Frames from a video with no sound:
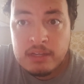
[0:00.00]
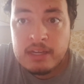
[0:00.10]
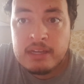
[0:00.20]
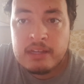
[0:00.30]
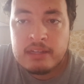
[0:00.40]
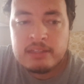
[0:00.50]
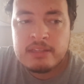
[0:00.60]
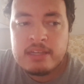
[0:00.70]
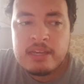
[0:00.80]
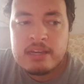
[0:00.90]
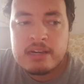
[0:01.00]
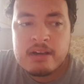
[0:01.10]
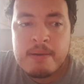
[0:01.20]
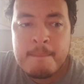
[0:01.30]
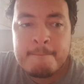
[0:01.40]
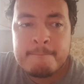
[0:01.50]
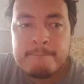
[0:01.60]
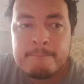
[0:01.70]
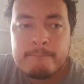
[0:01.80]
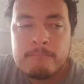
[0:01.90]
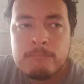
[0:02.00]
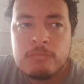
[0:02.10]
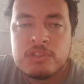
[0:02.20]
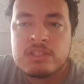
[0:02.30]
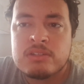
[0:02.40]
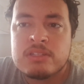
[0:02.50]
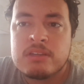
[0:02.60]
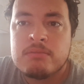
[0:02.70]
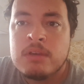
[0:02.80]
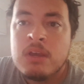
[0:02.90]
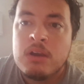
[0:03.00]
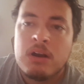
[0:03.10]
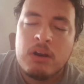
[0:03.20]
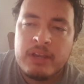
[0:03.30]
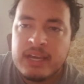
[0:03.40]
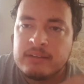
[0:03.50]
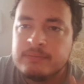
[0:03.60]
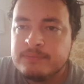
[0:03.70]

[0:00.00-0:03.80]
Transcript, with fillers: a the um, what's it gonna say? Oh yeah.